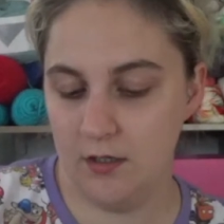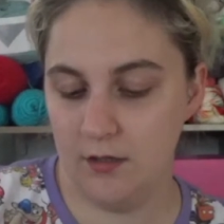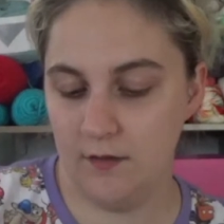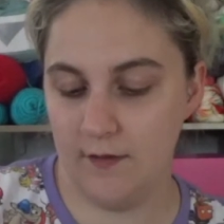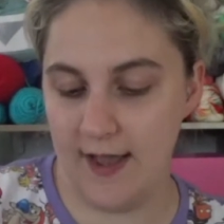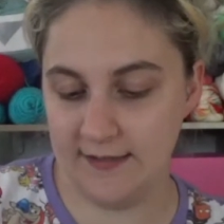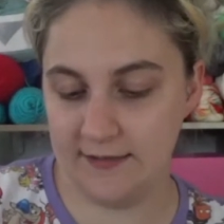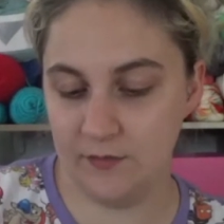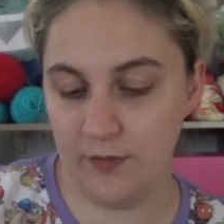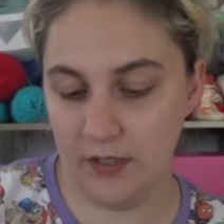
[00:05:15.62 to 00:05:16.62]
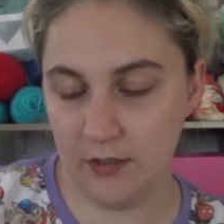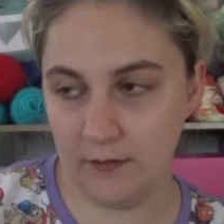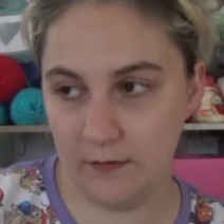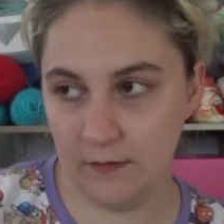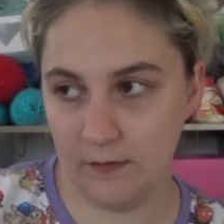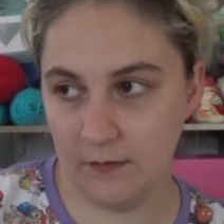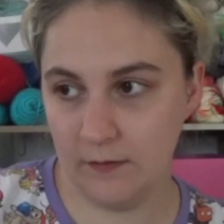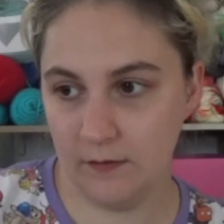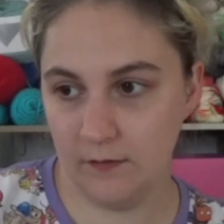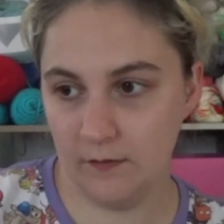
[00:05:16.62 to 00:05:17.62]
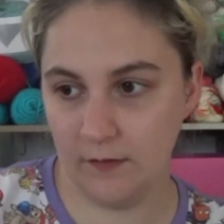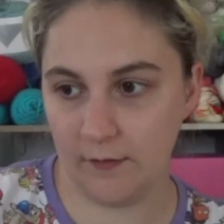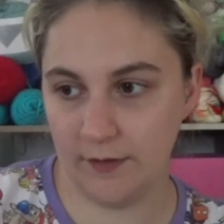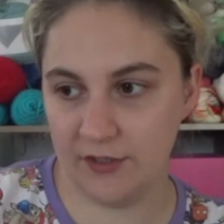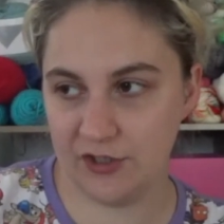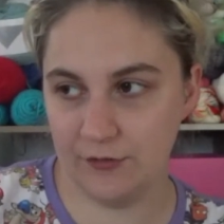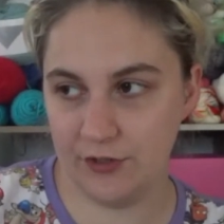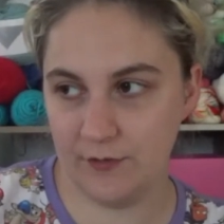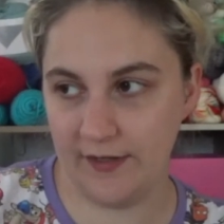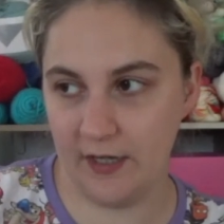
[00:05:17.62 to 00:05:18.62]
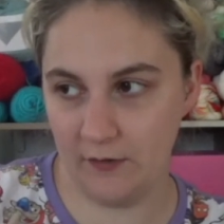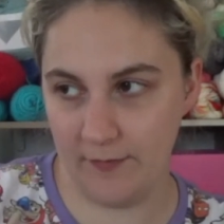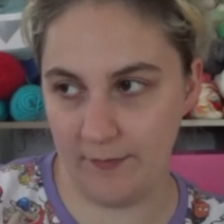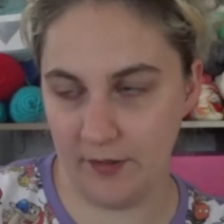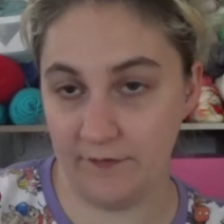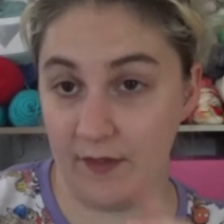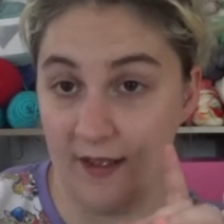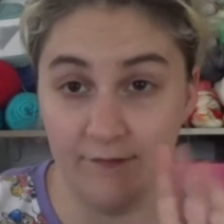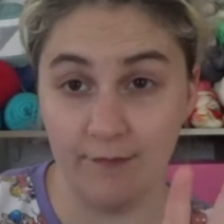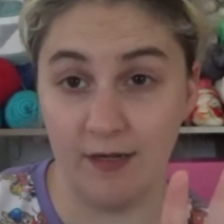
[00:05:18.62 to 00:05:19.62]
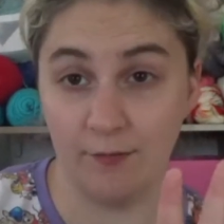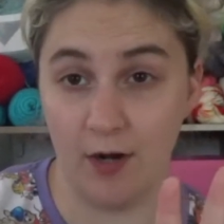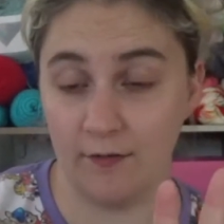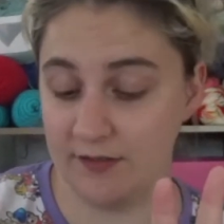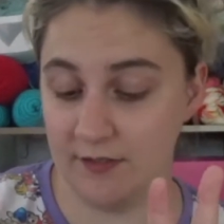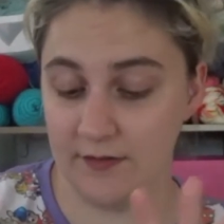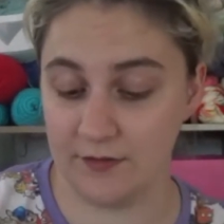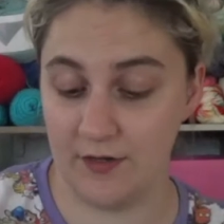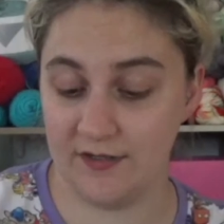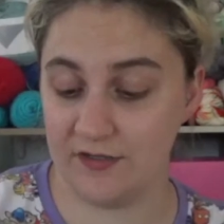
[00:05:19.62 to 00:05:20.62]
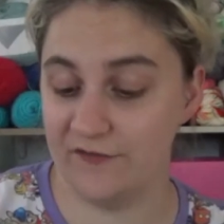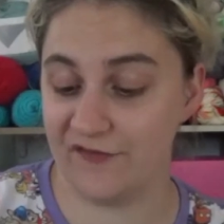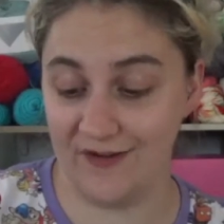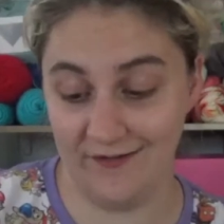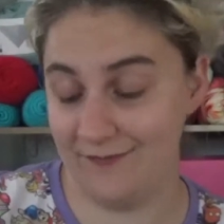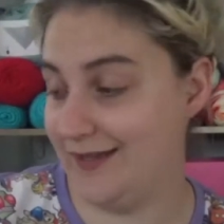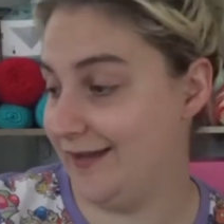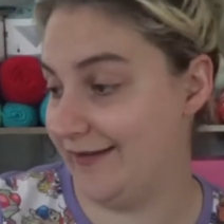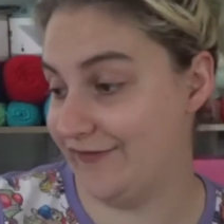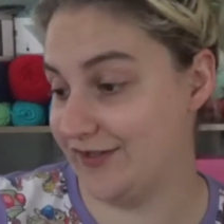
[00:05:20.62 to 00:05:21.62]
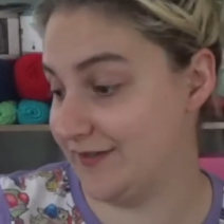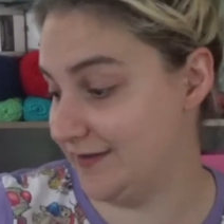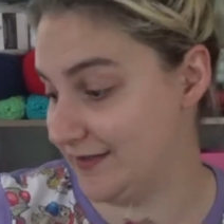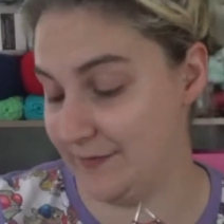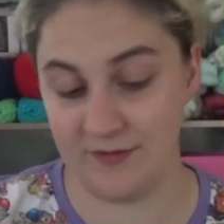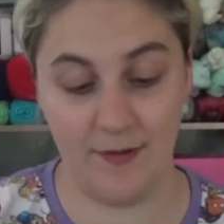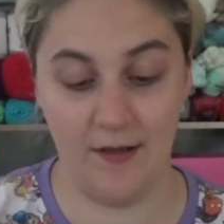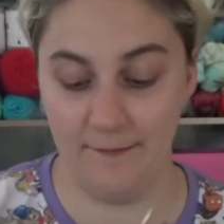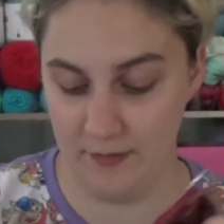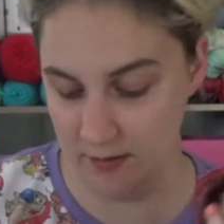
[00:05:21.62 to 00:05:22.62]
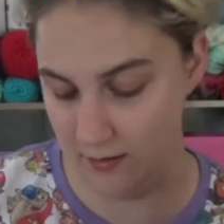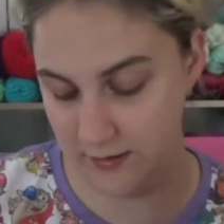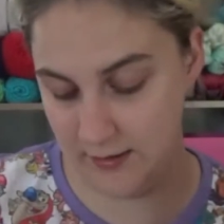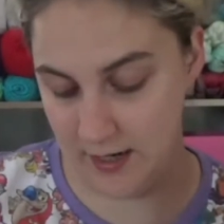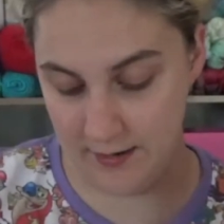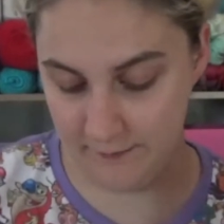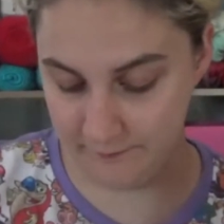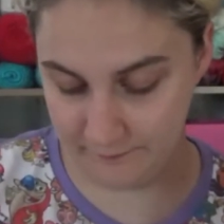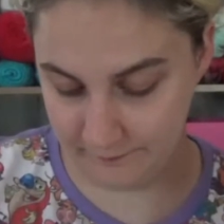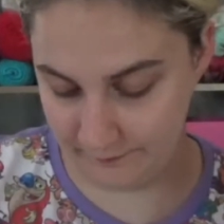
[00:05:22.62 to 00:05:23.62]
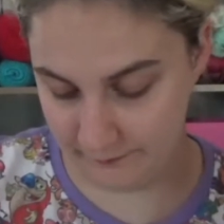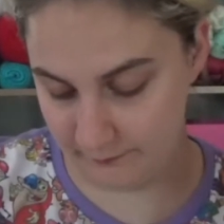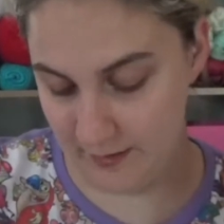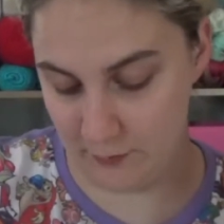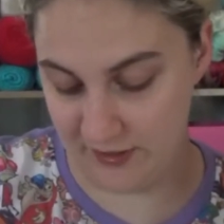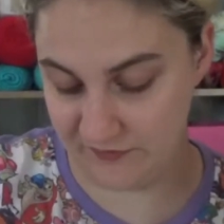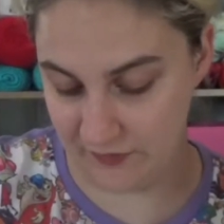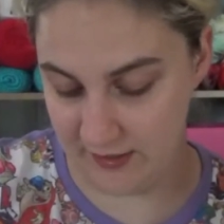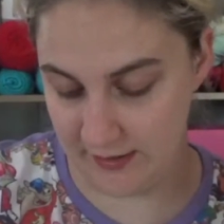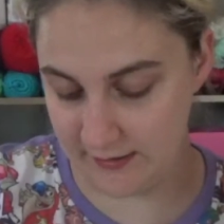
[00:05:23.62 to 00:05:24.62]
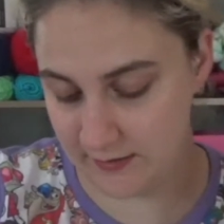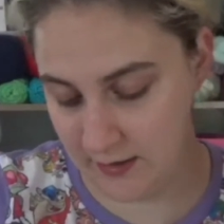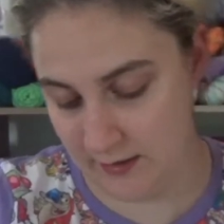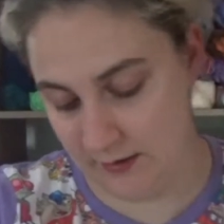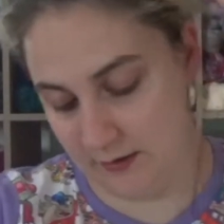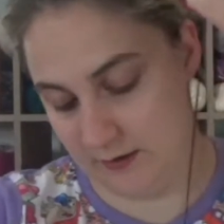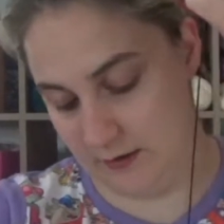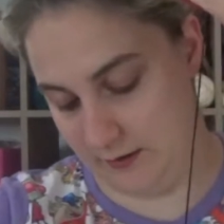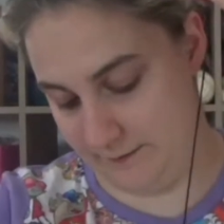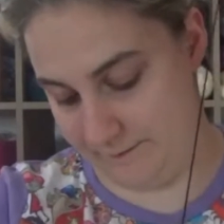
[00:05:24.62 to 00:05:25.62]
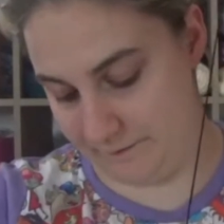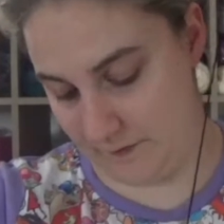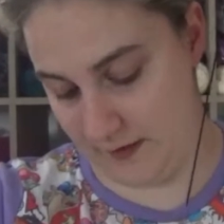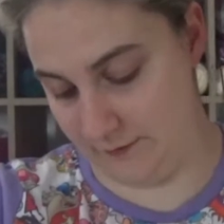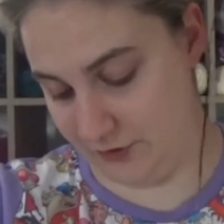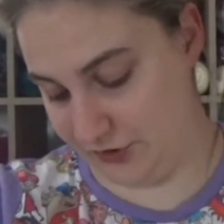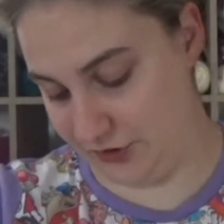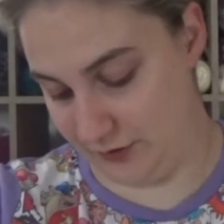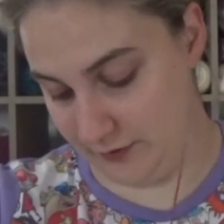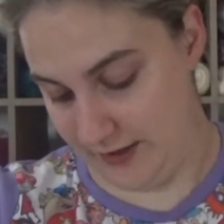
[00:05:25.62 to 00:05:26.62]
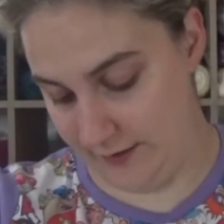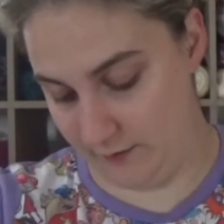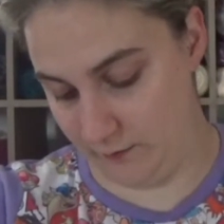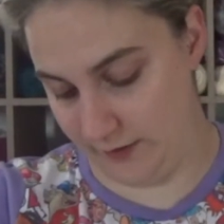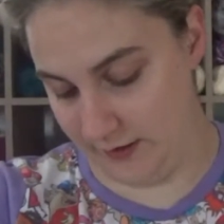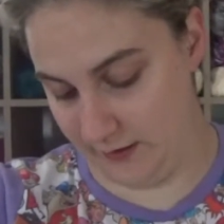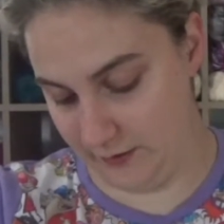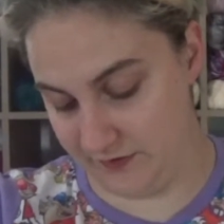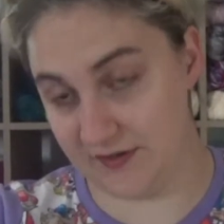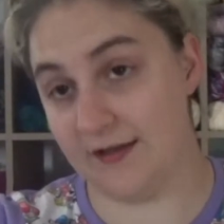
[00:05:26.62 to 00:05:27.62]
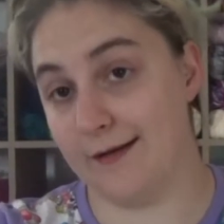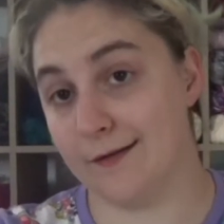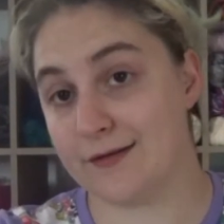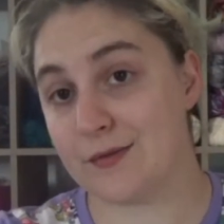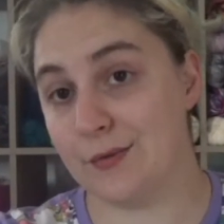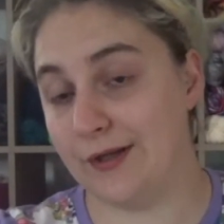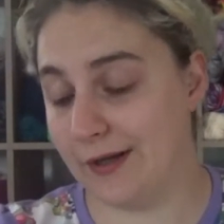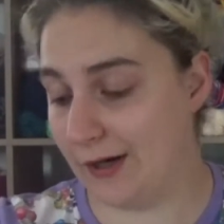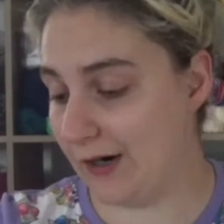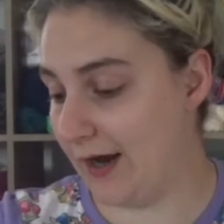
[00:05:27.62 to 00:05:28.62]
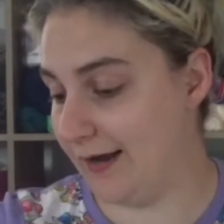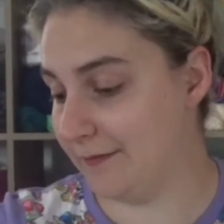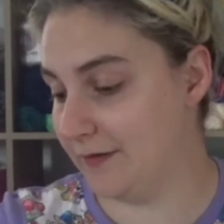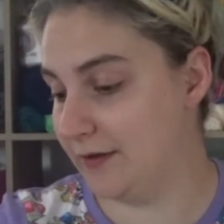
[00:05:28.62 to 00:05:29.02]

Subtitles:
last week. Like when I showed you, I can't remember if I've made progress on this or not, so forgive me if it's in the same spot, but my brain's fried, guys. I am just so tired. We're getting close to the end of the school year. I'm